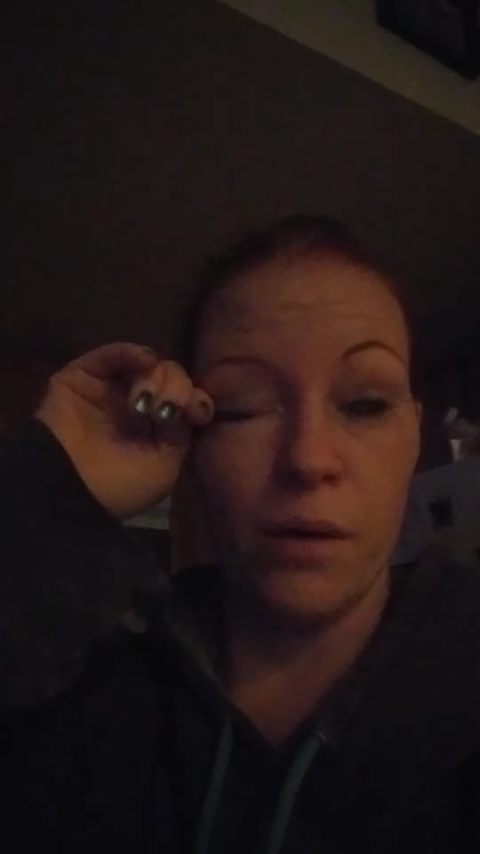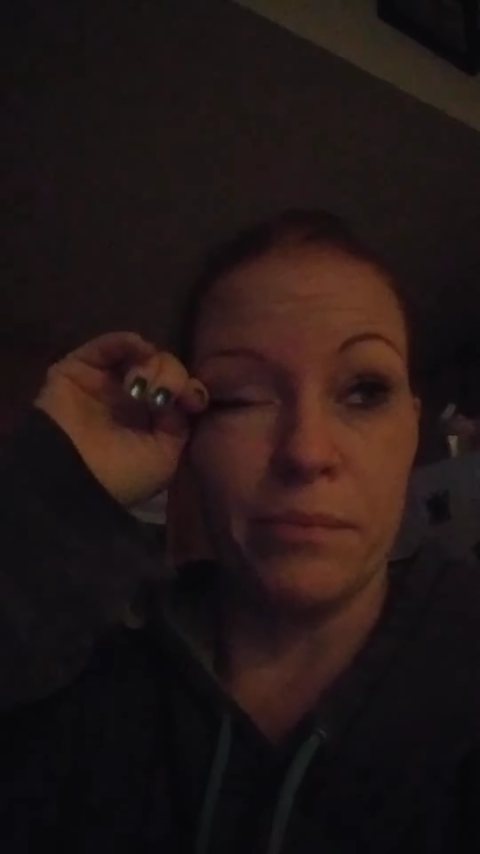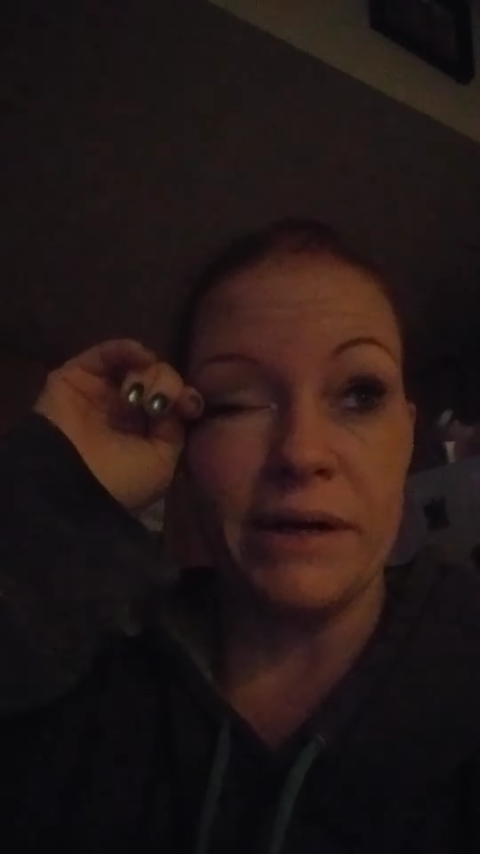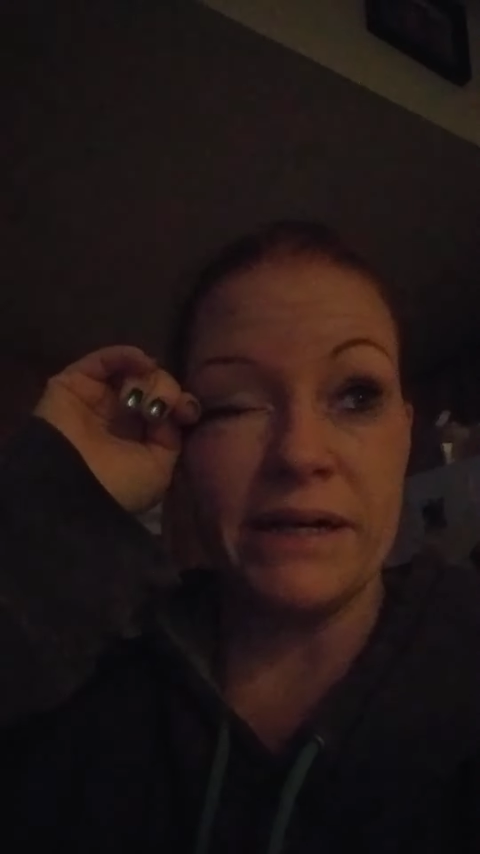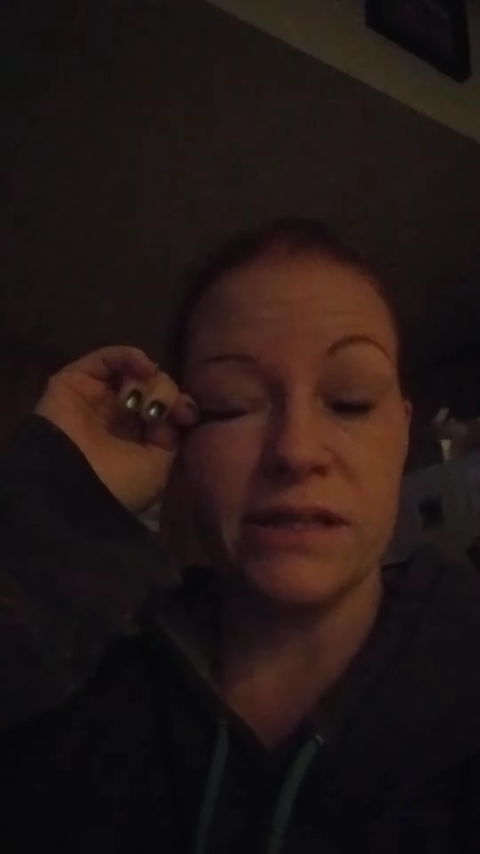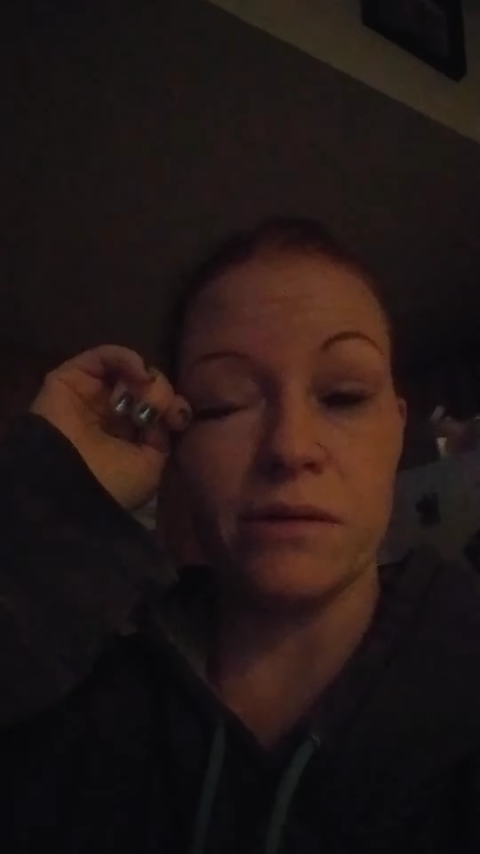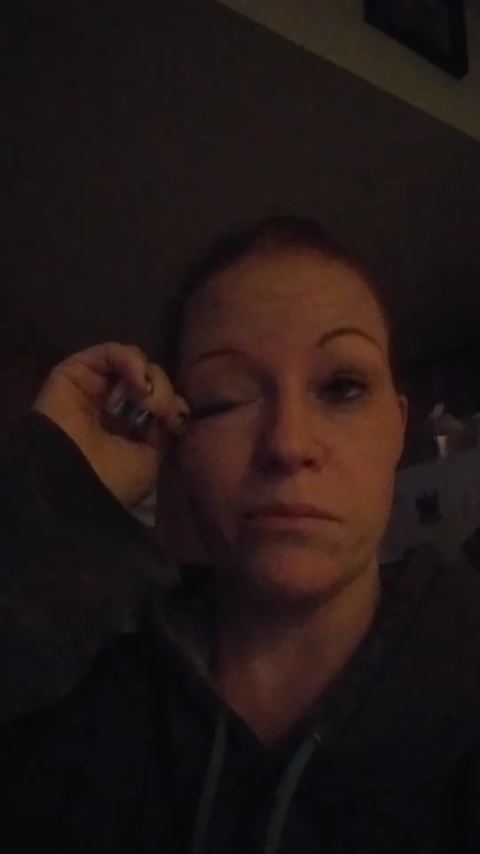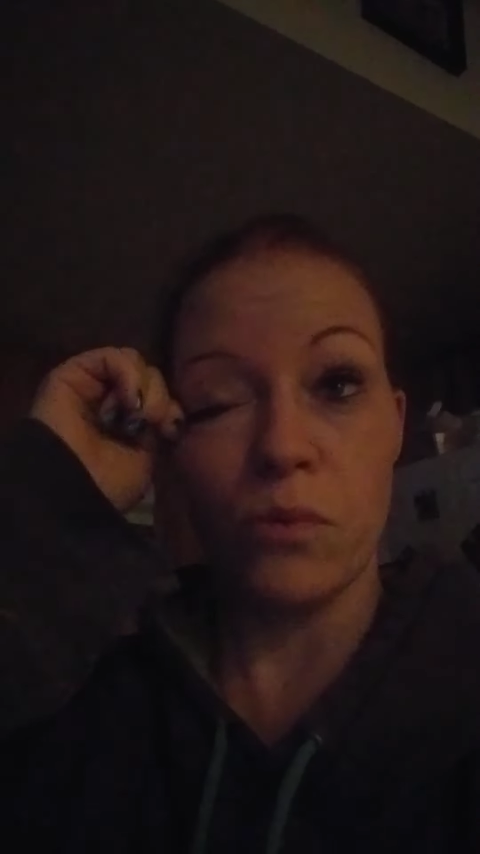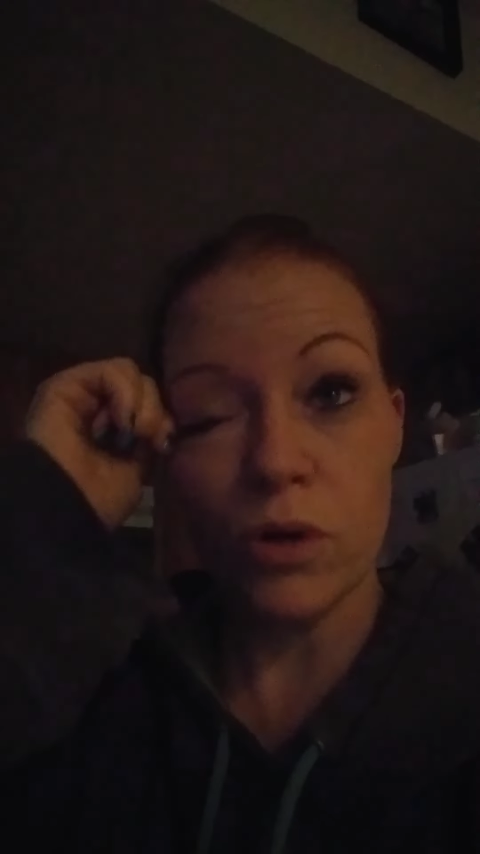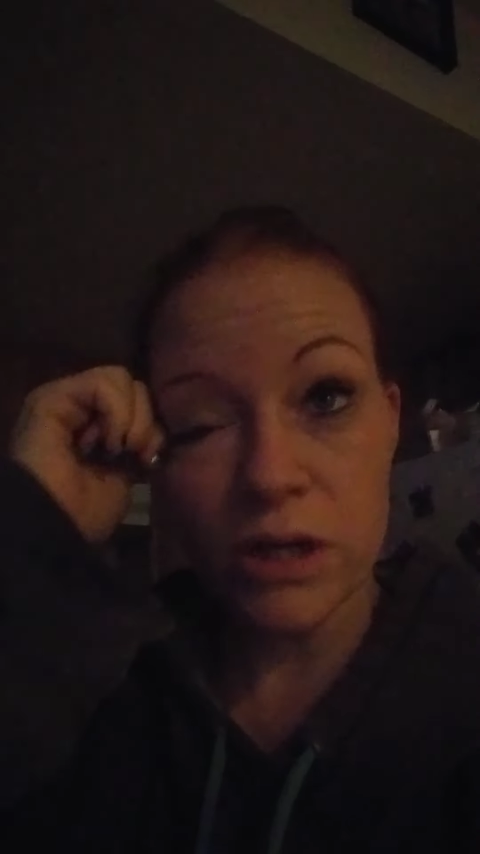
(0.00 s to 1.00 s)
But in the
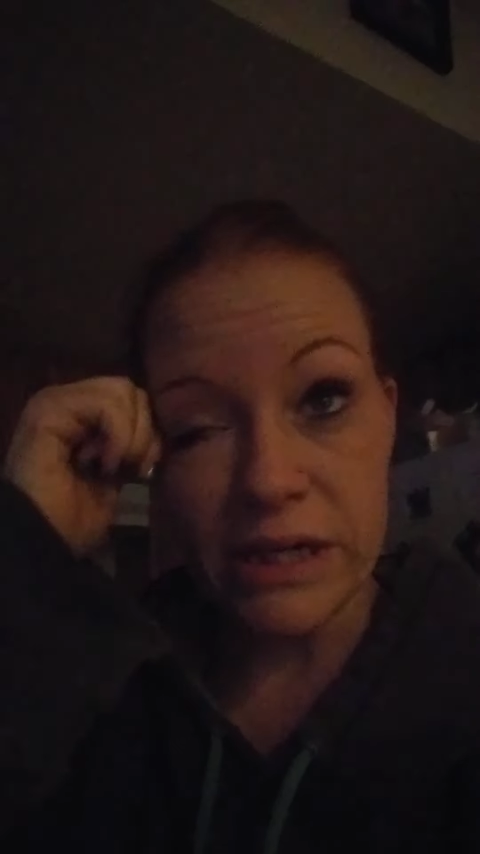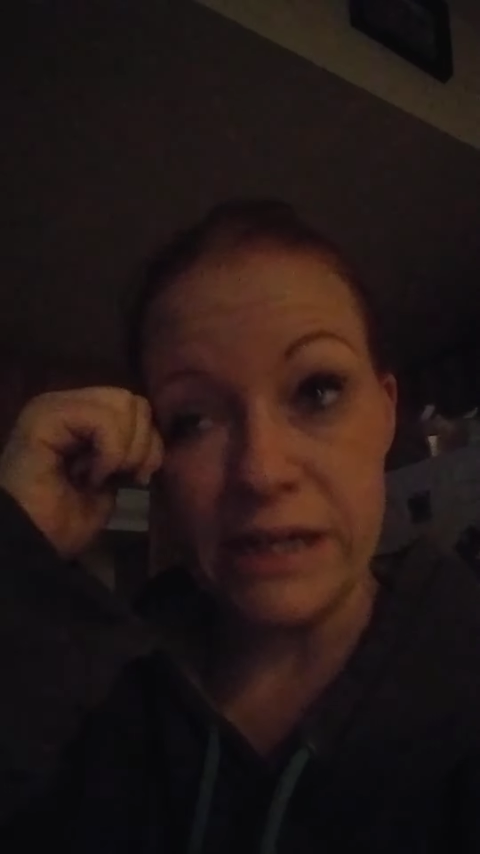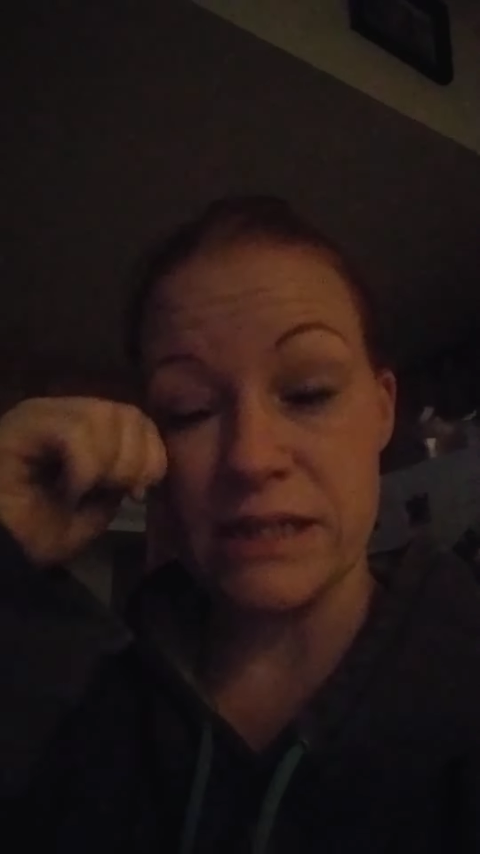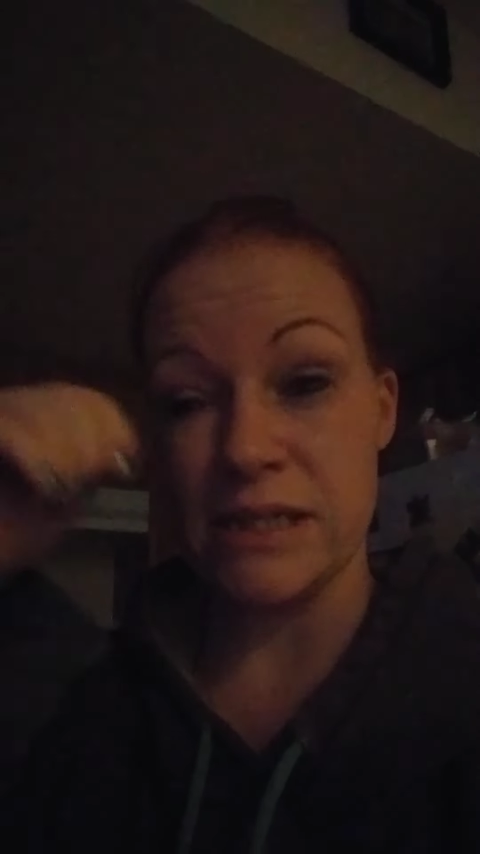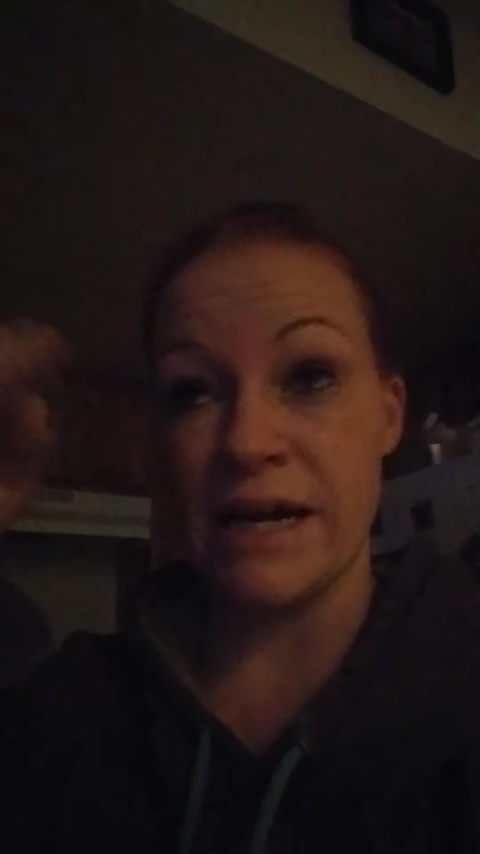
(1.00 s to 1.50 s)
mornings,